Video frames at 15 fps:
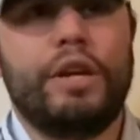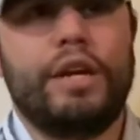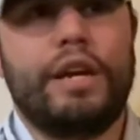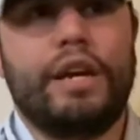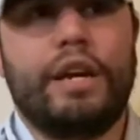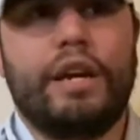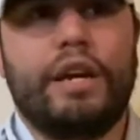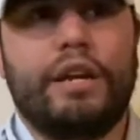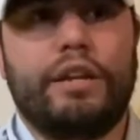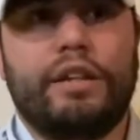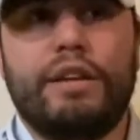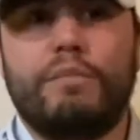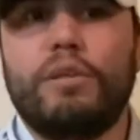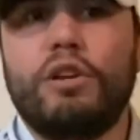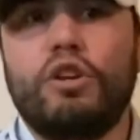and
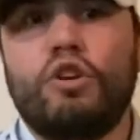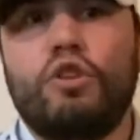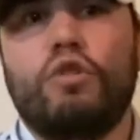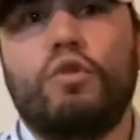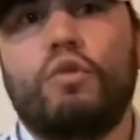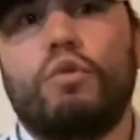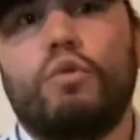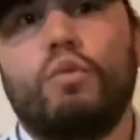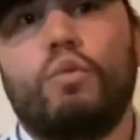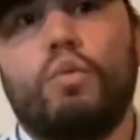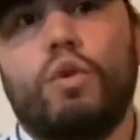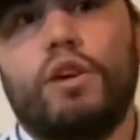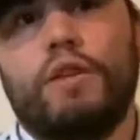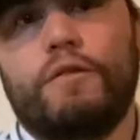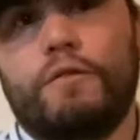let me know
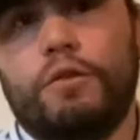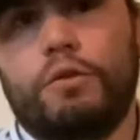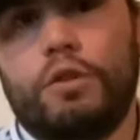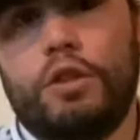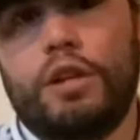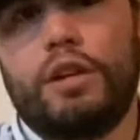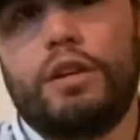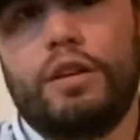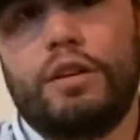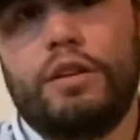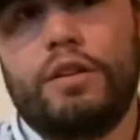if you think